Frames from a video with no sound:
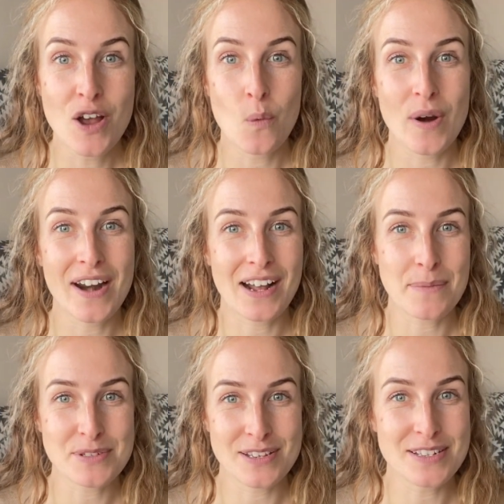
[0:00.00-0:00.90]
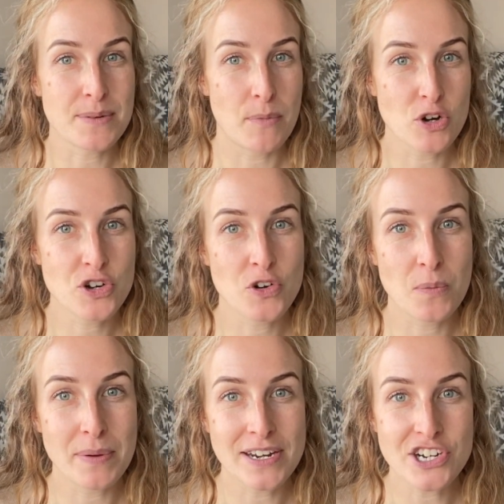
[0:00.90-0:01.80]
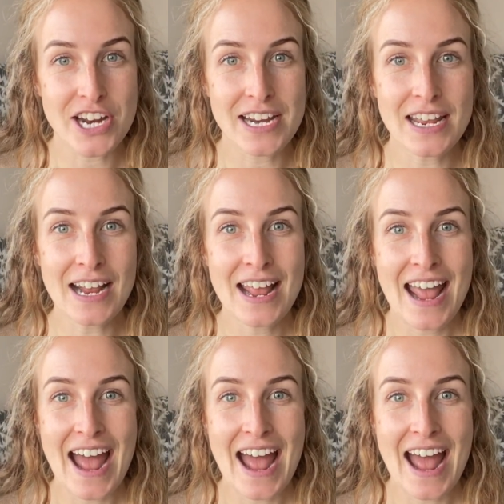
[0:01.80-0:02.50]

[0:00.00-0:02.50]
when it comes to this emotional binge eating